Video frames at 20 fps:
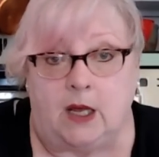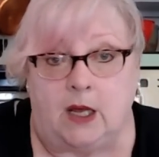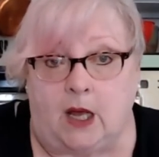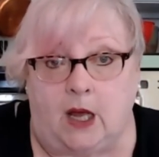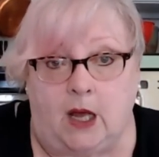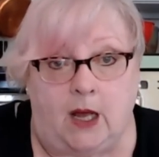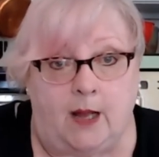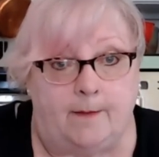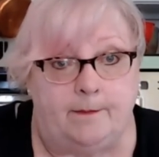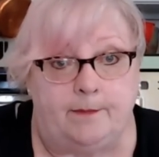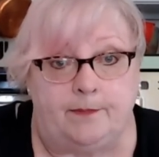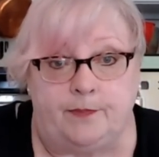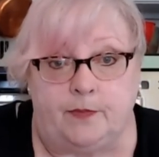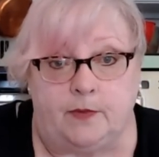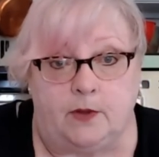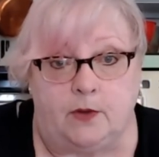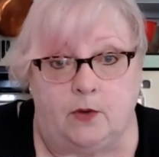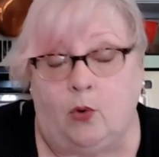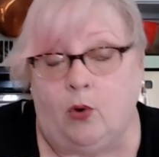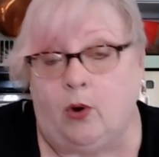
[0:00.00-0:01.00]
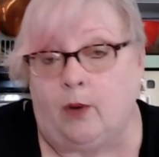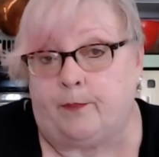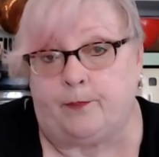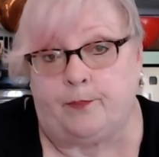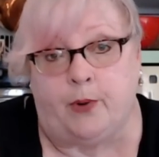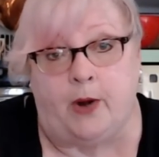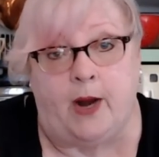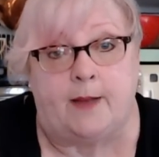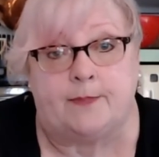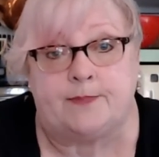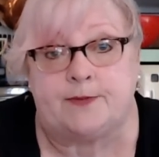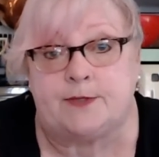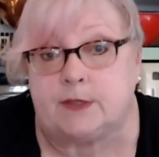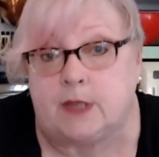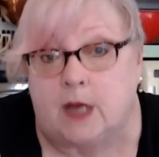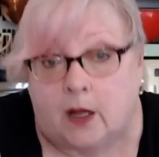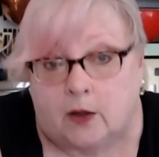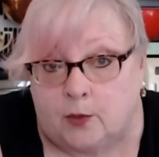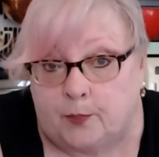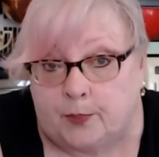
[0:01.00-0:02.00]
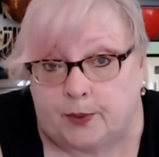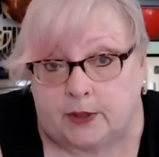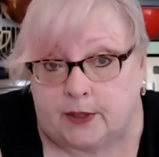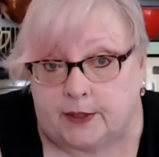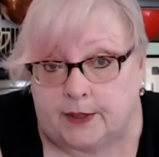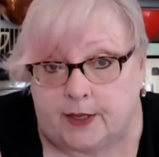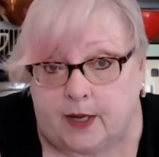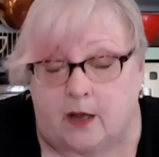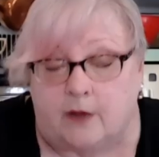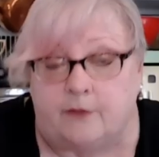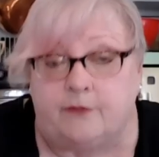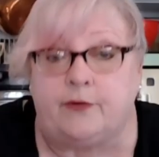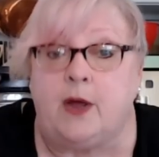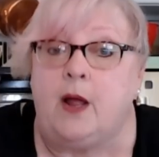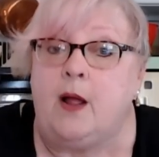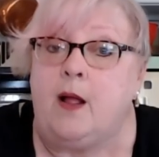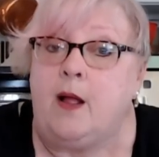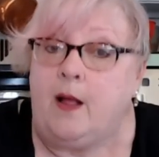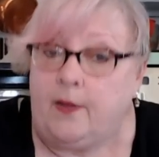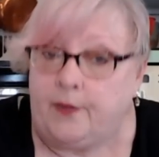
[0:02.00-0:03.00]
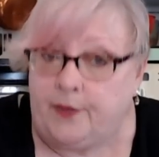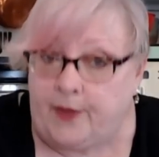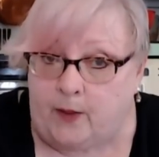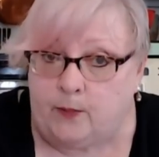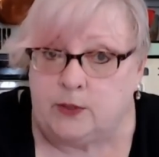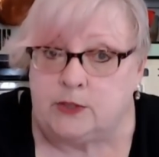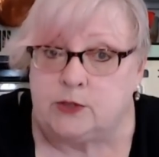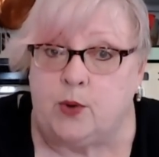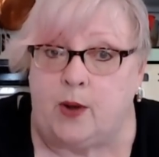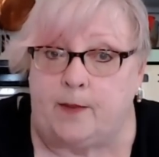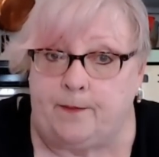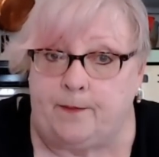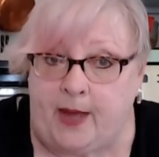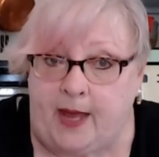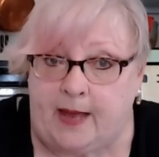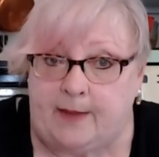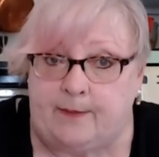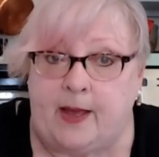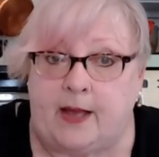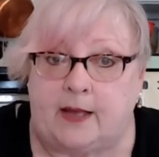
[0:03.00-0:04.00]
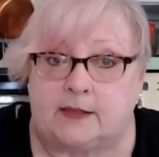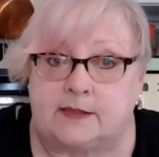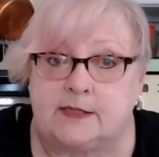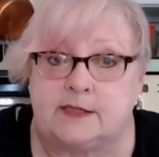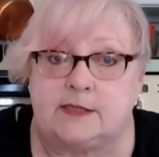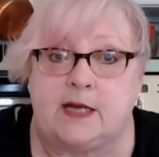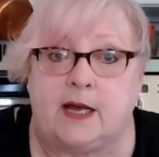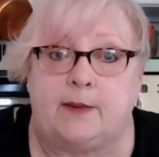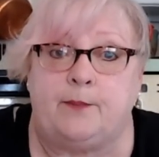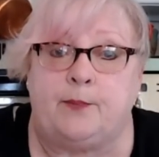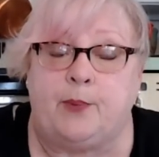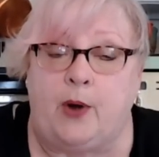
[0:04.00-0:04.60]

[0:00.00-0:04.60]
Or perhaps gullible enough. That was what PayPal said.